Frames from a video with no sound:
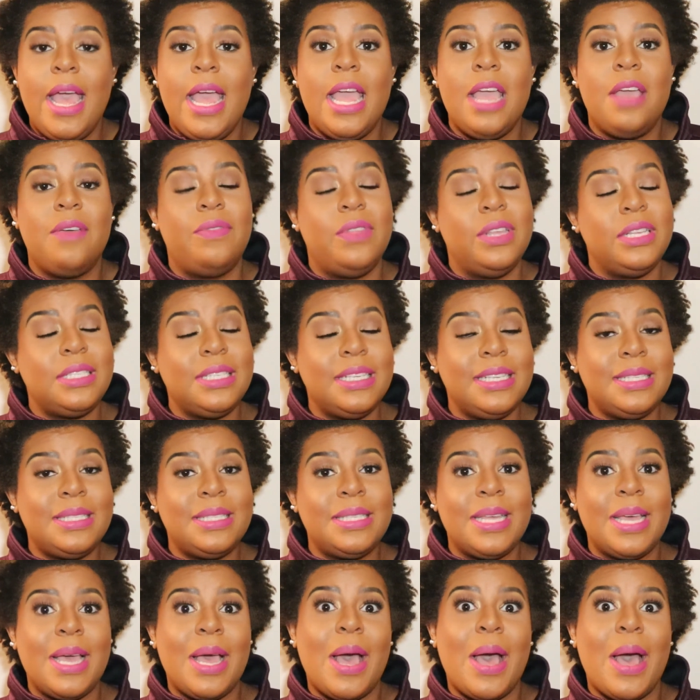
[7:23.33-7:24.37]
If this
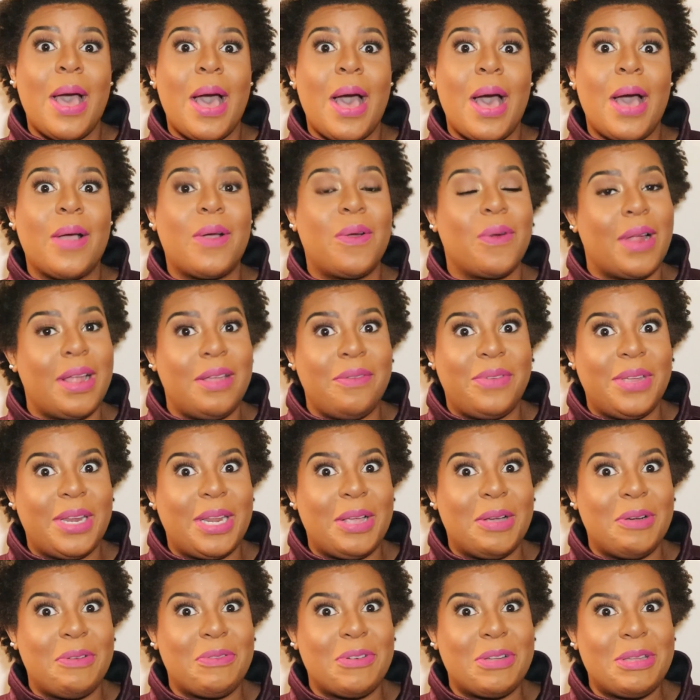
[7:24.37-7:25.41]
is a great
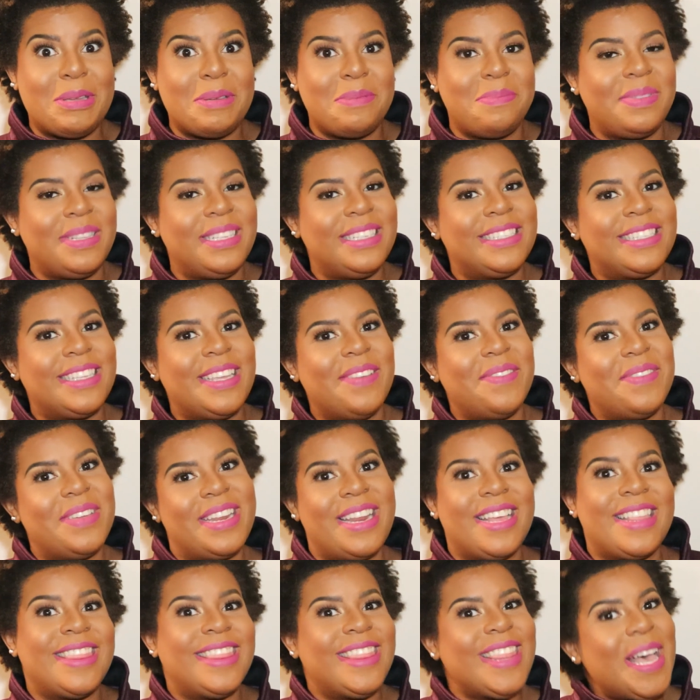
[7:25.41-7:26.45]
video for you, please give
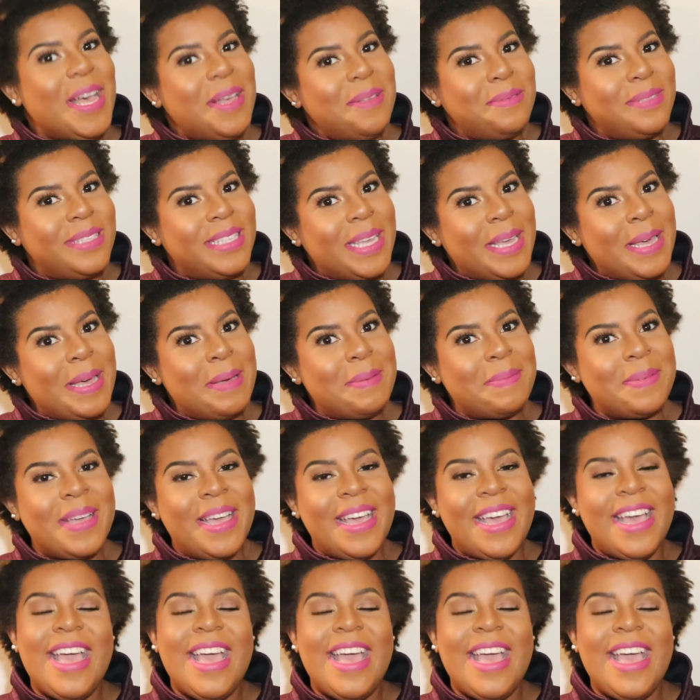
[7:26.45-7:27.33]
it a thumbs up.